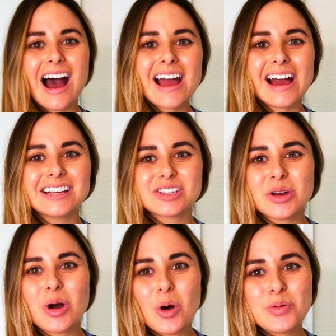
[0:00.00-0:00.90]
guys, so I
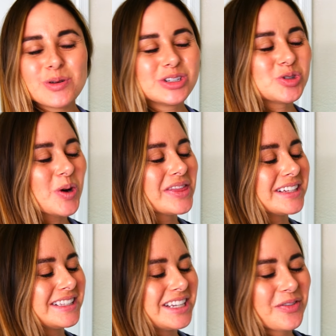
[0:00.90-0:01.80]
hope you enjoyed
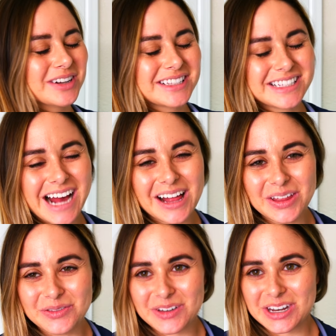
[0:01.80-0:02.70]
this different style
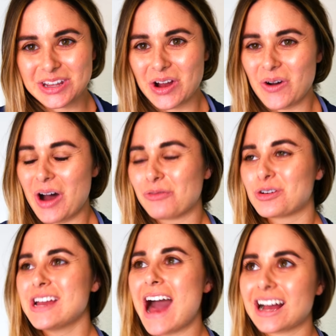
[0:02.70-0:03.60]
of video of
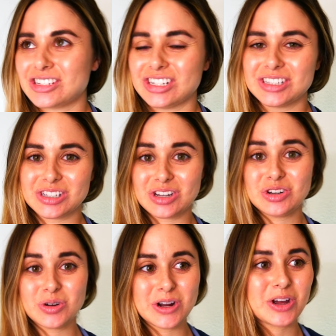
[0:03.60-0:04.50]
reactions
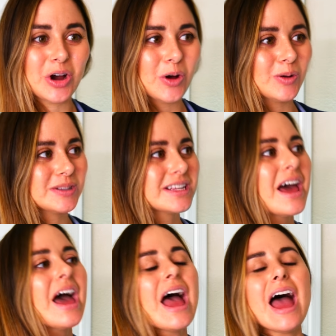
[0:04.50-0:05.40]
during codes.
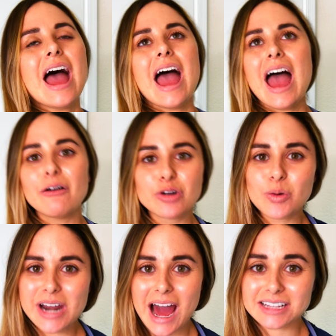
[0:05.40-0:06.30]

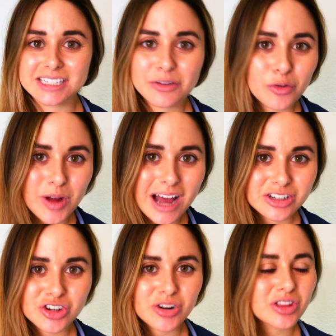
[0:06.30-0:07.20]
Everyone has a different
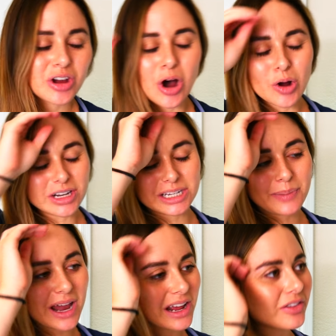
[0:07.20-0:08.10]
reaction during the code, and
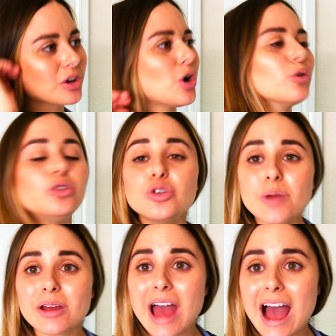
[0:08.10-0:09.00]
depending on the code you
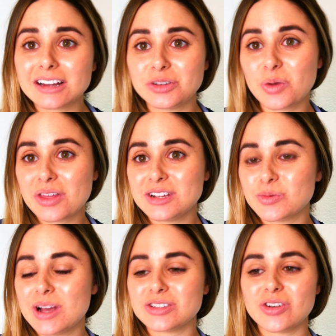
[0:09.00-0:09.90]
may act in one of these
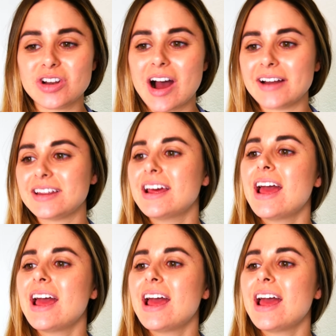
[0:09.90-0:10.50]
ways or not,